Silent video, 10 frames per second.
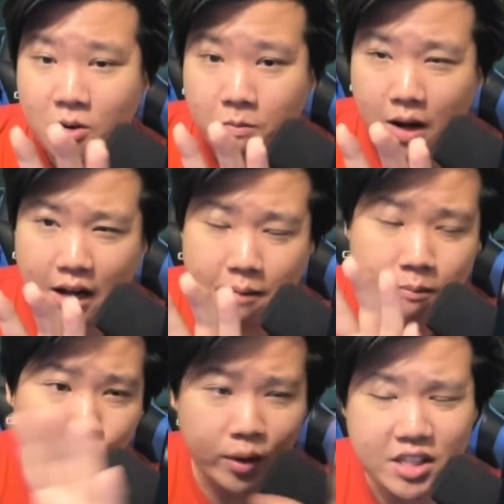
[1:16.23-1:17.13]

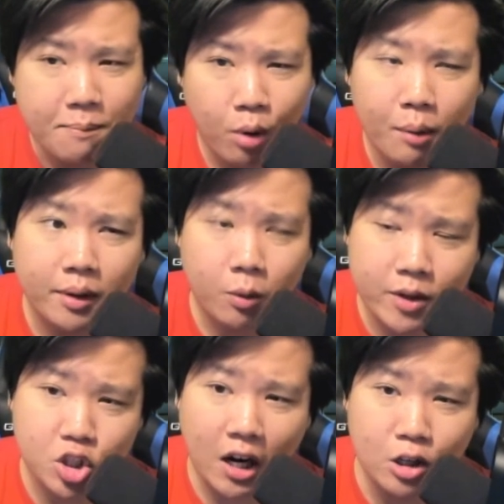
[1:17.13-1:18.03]
Once I probably
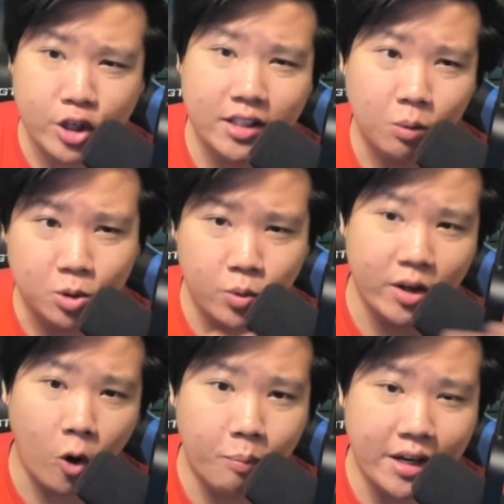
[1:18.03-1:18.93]
reach 100, then we'll do an
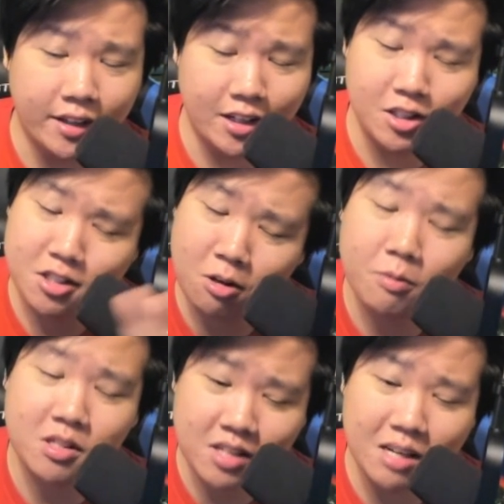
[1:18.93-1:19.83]
opening in there, just so
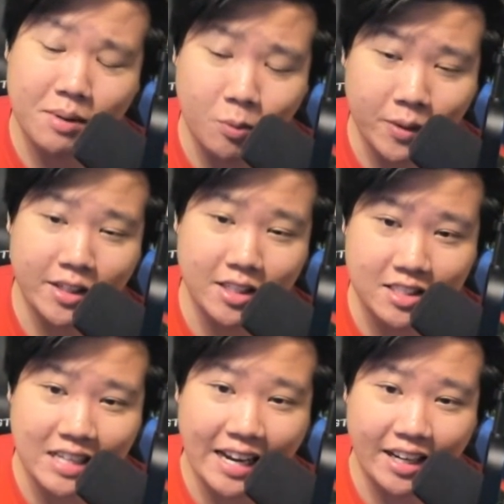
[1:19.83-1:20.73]
it's going to be really
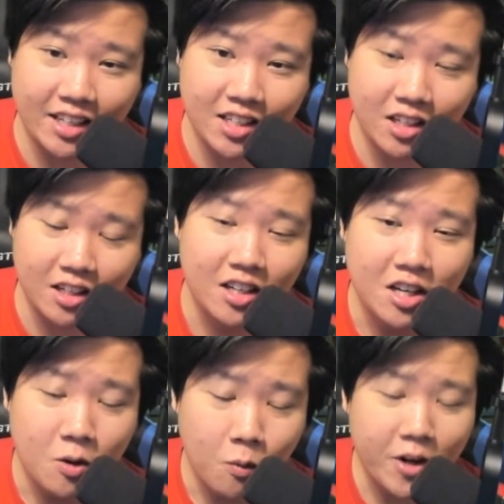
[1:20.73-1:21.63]
exciting in here.
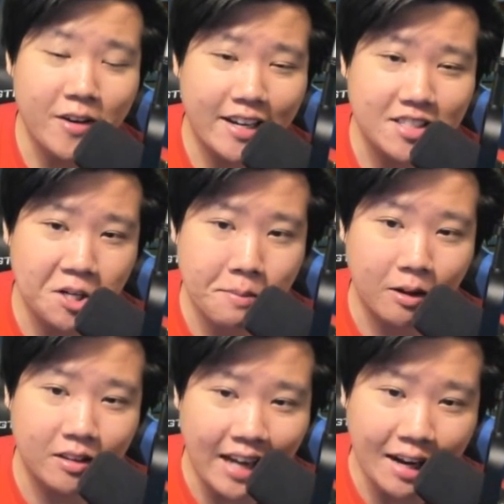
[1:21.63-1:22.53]
What do you guys think
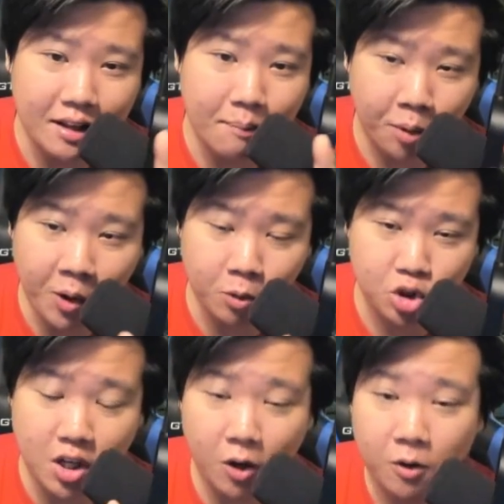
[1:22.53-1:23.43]
about that
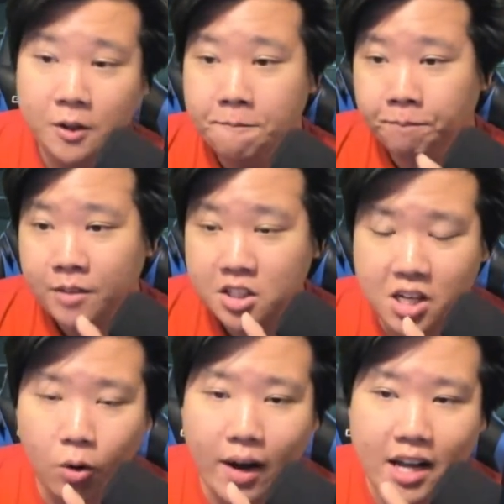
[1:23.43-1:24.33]
approach, though?
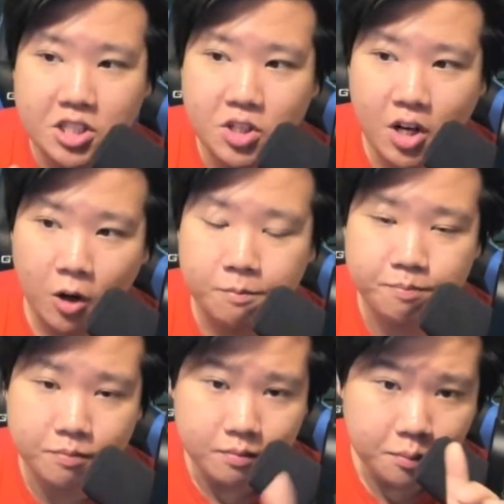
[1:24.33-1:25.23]
So, as you know,
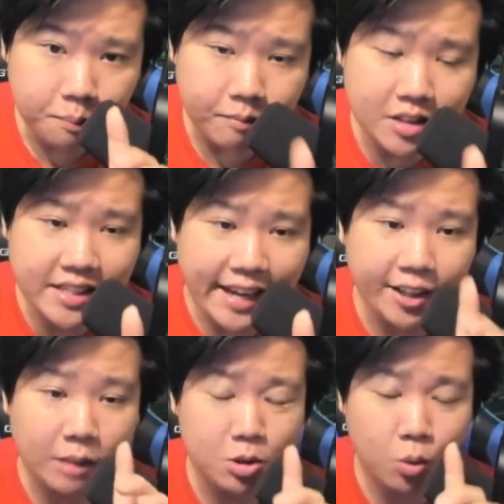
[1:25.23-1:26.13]

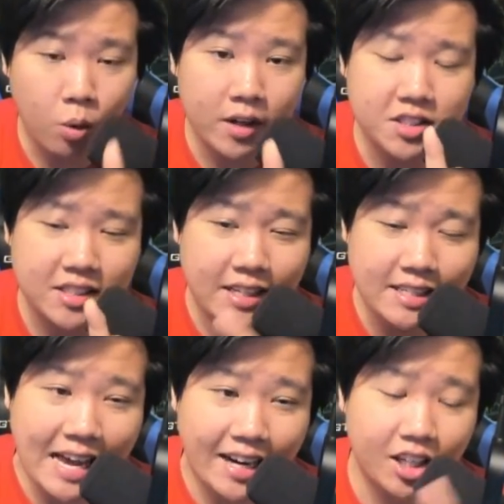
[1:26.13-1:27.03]
Cylcops runs
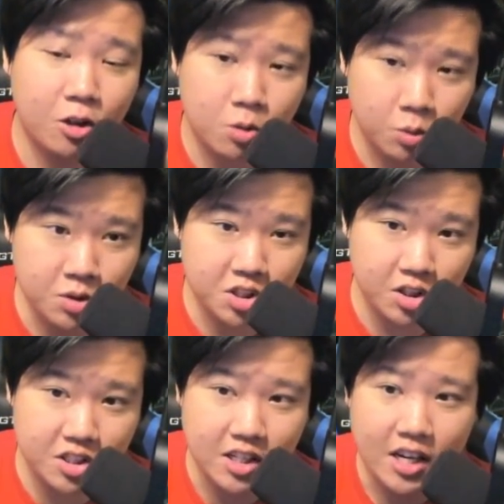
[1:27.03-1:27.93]
kinetic cruisers,